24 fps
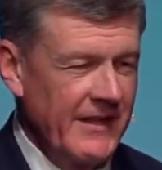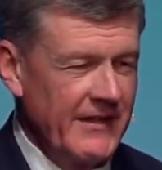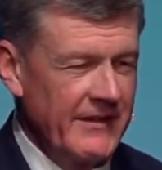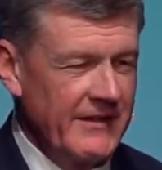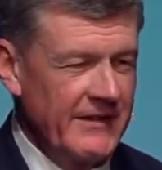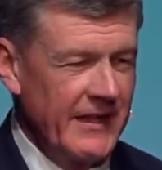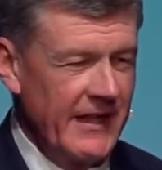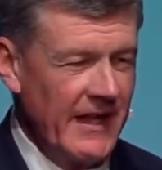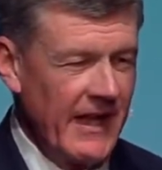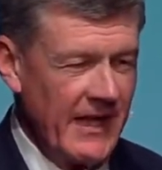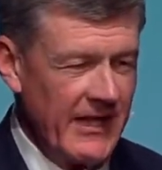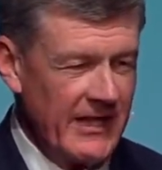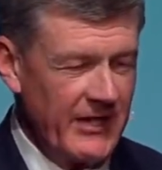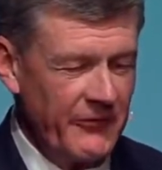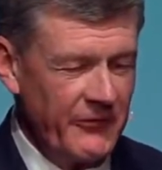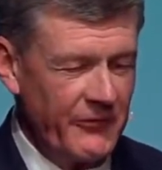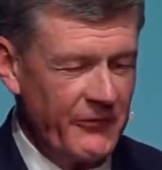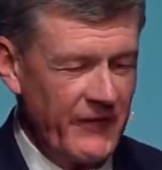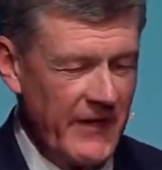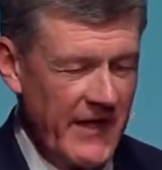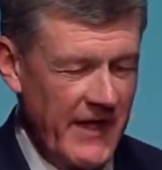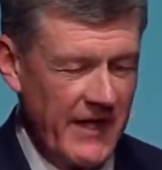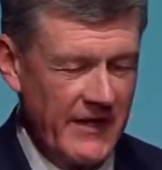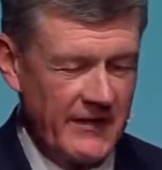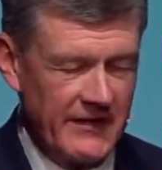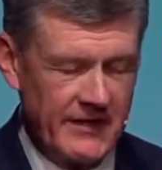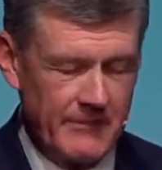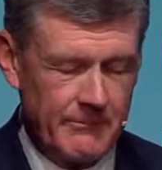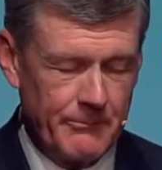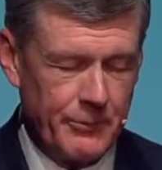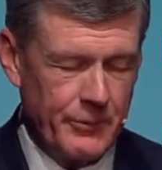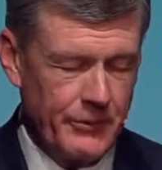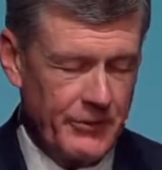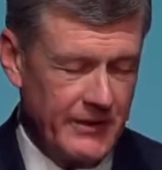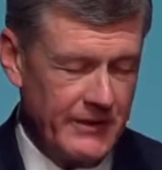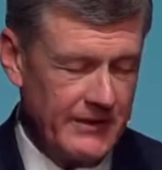that I have found
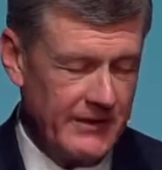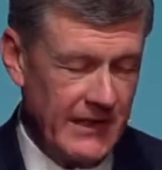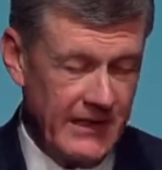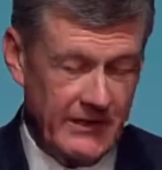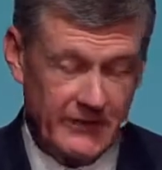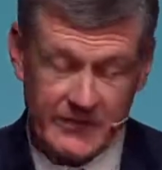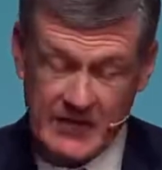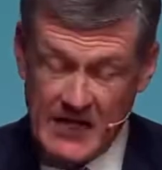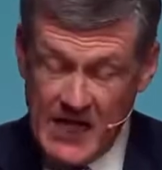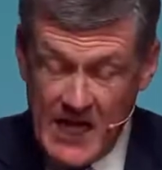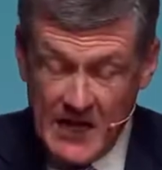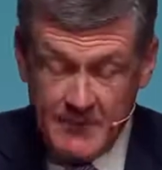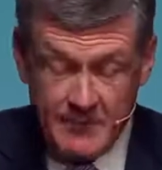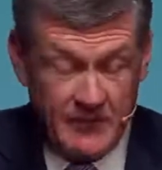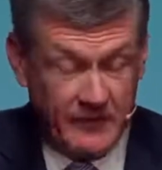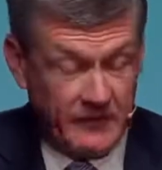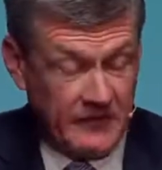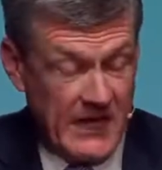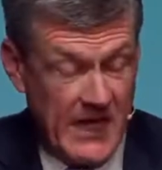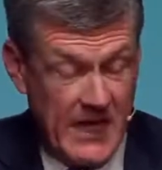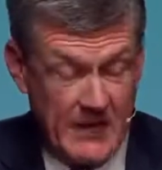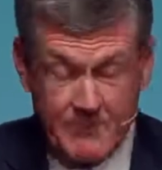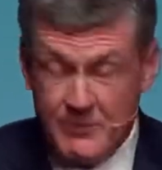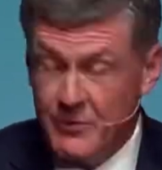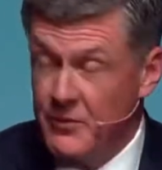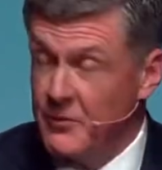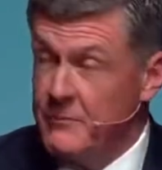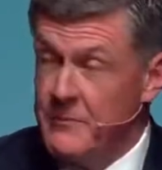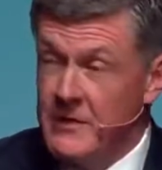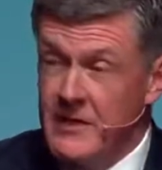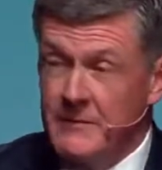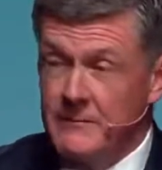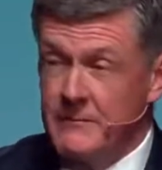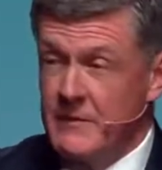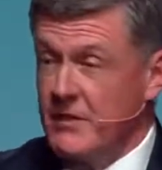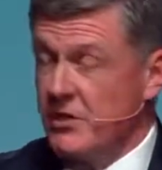and put, and time does not
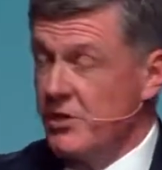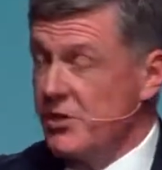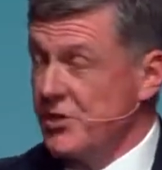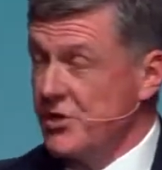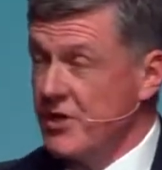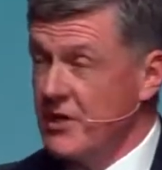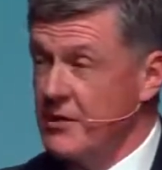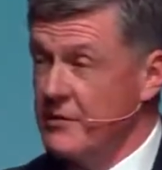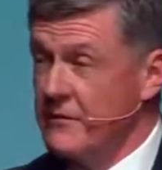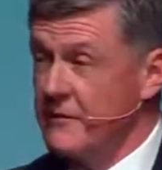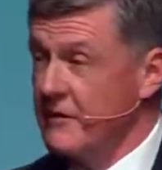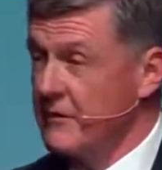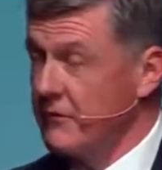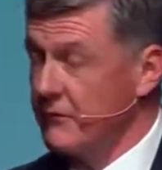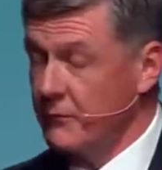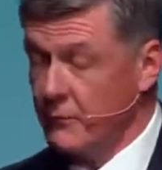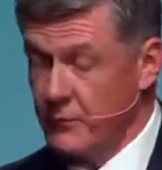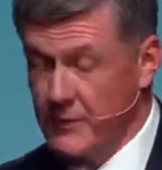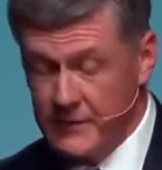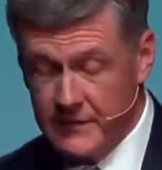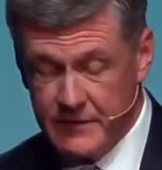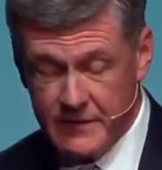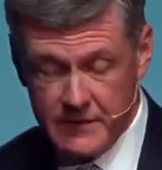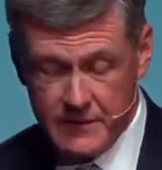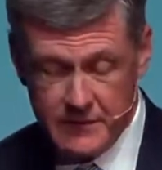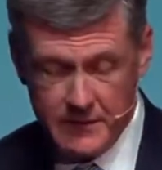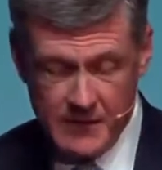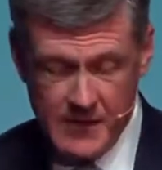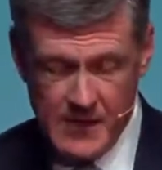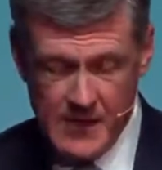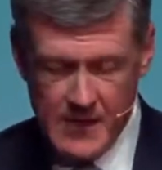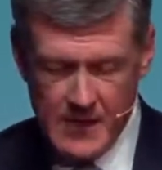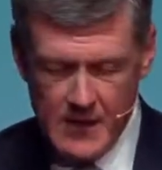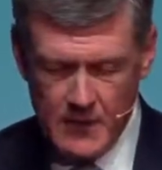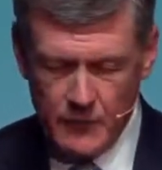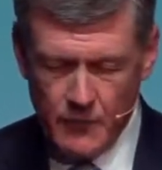permit me to share these with you
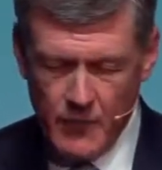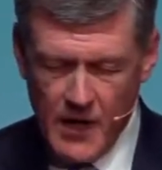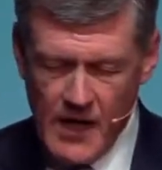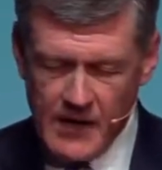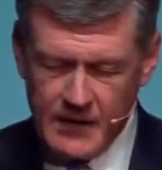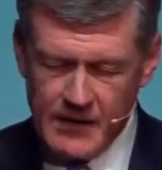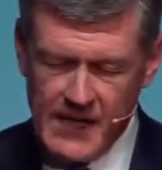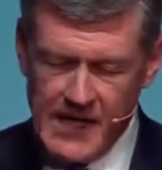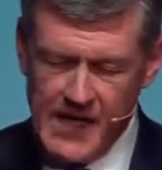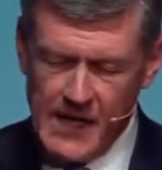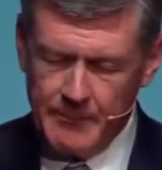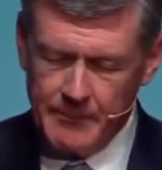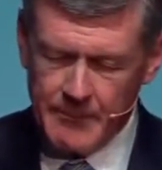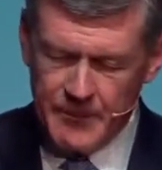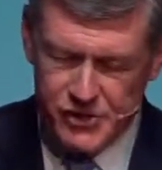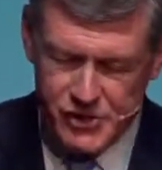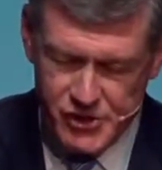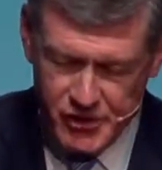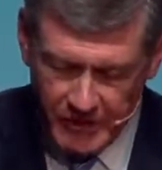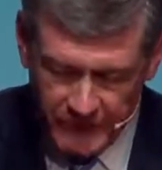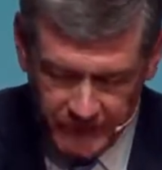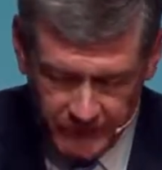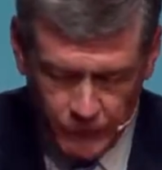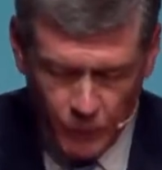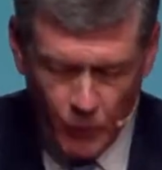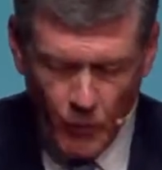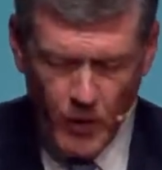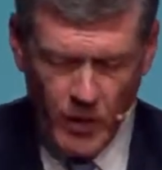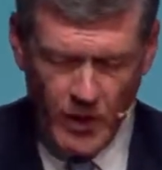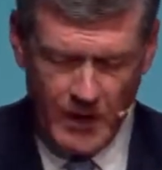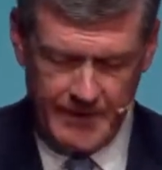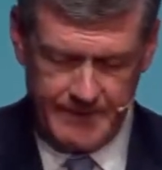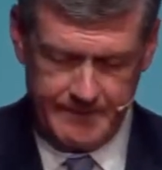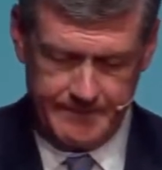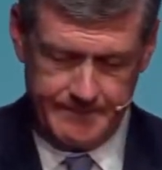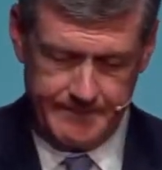right now, but just
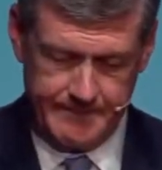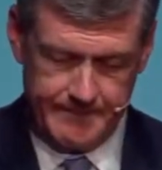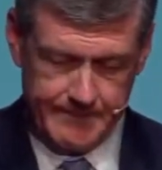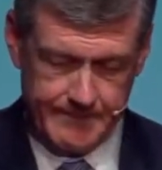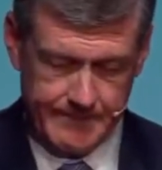one.